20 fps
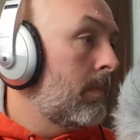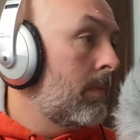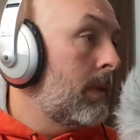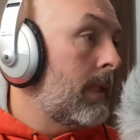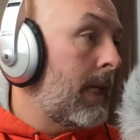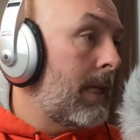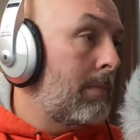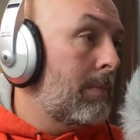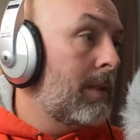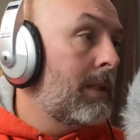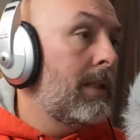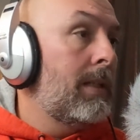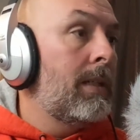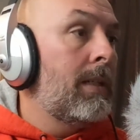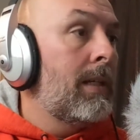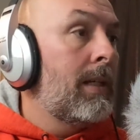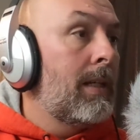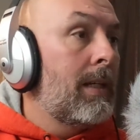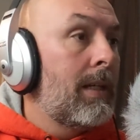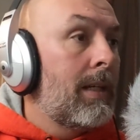Namely,
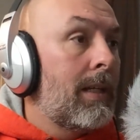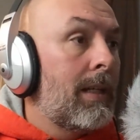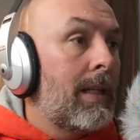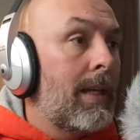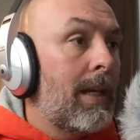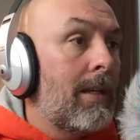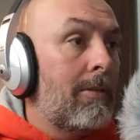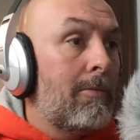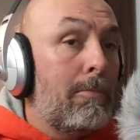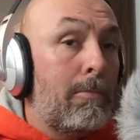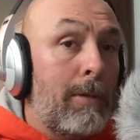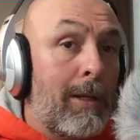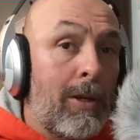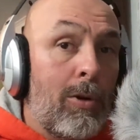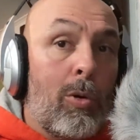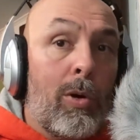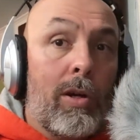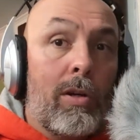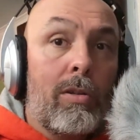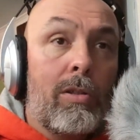that big
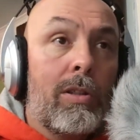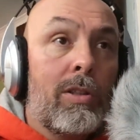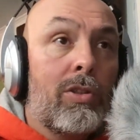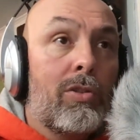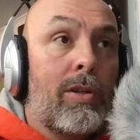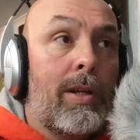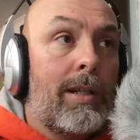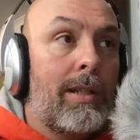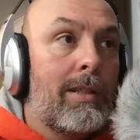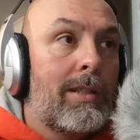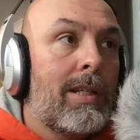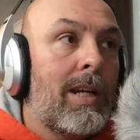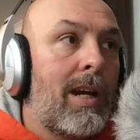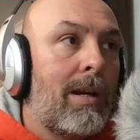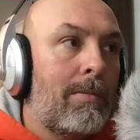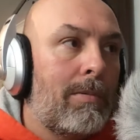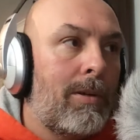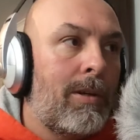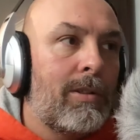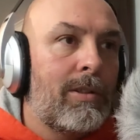oil is trying to
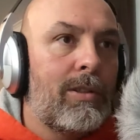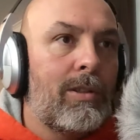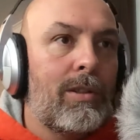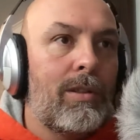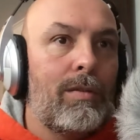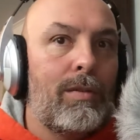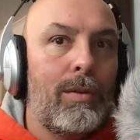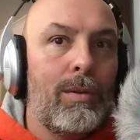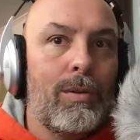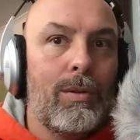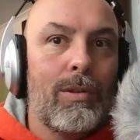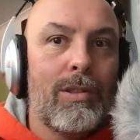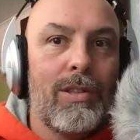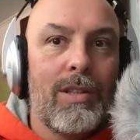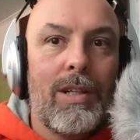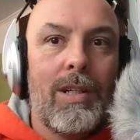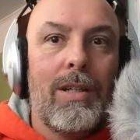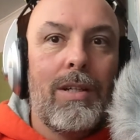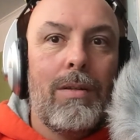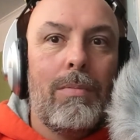stop alternative fuels
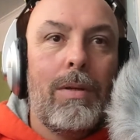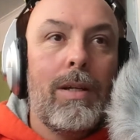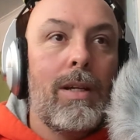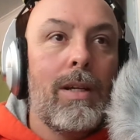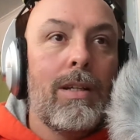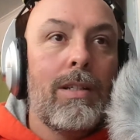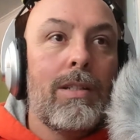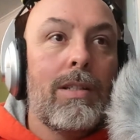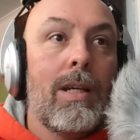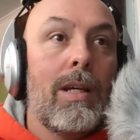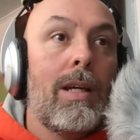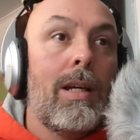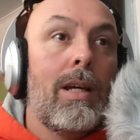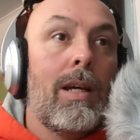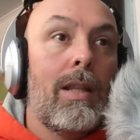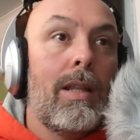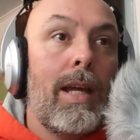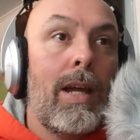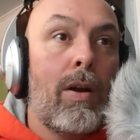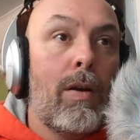because
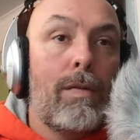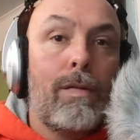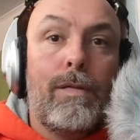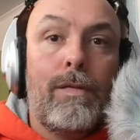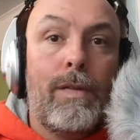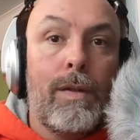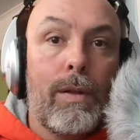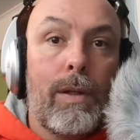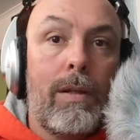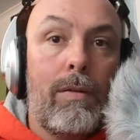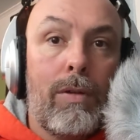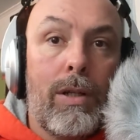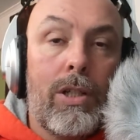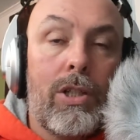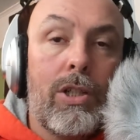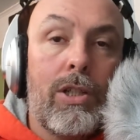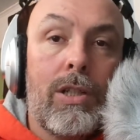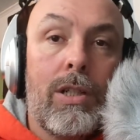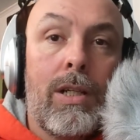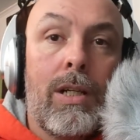they are filthy
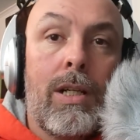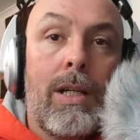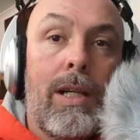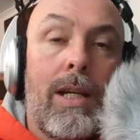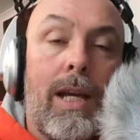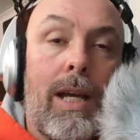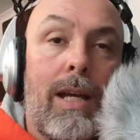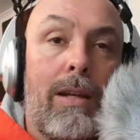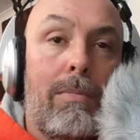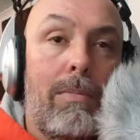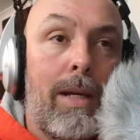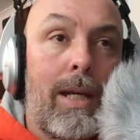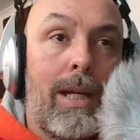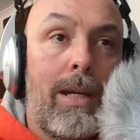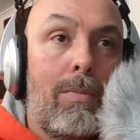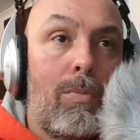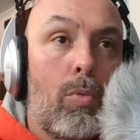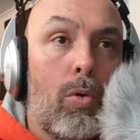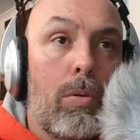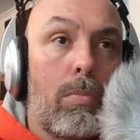rich and
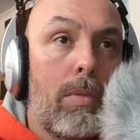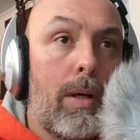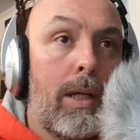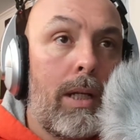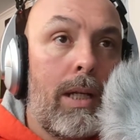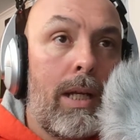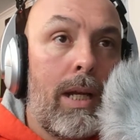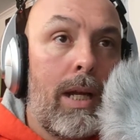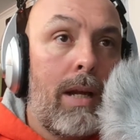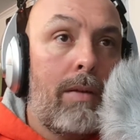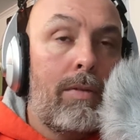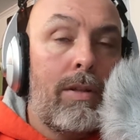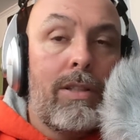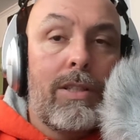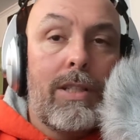making more money every